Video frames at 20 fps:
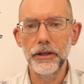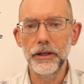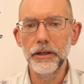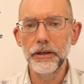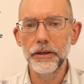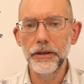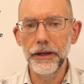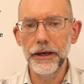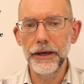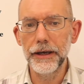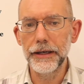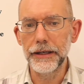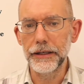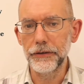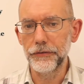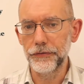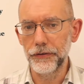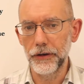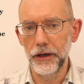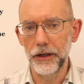"Nay,
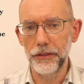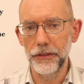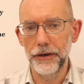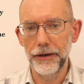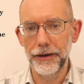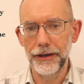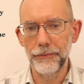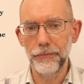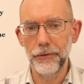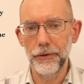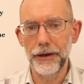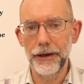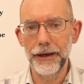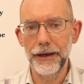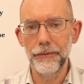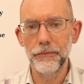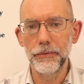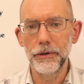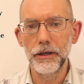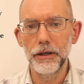Father
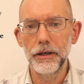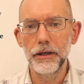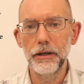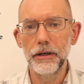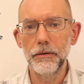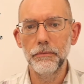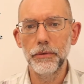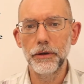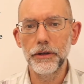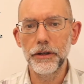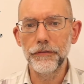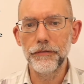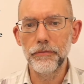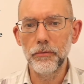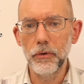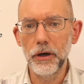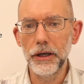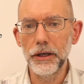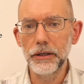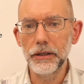Abraham, but if
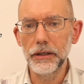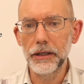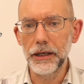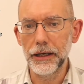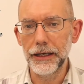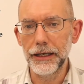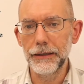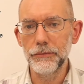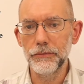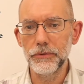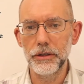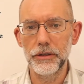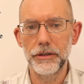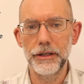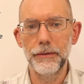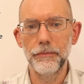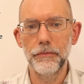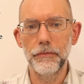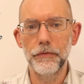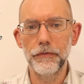one came to
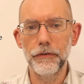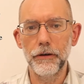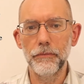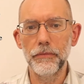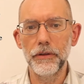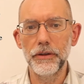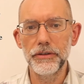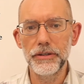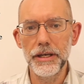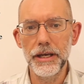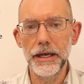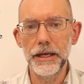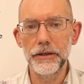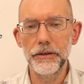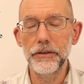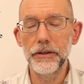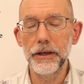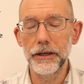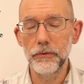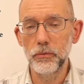them from the dead,
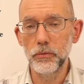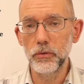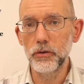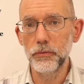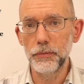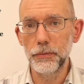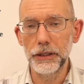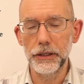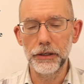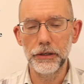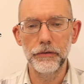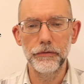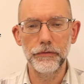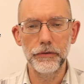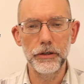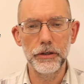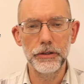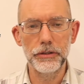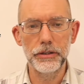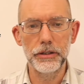they would be
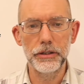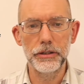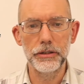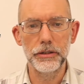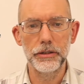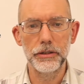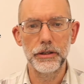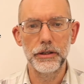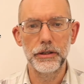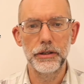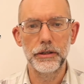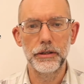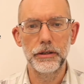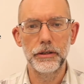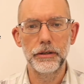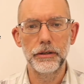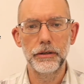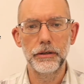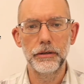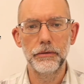converted."
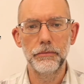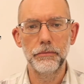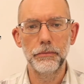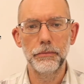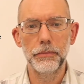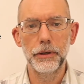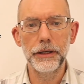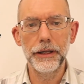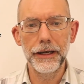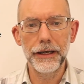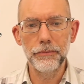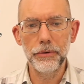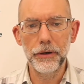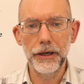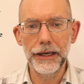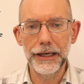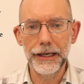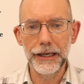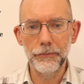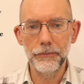But
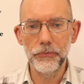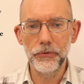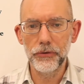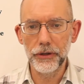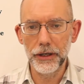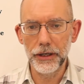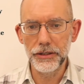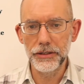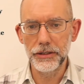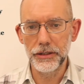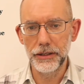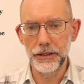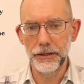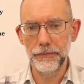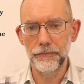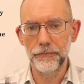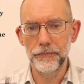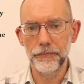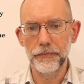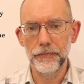Abraham said to him,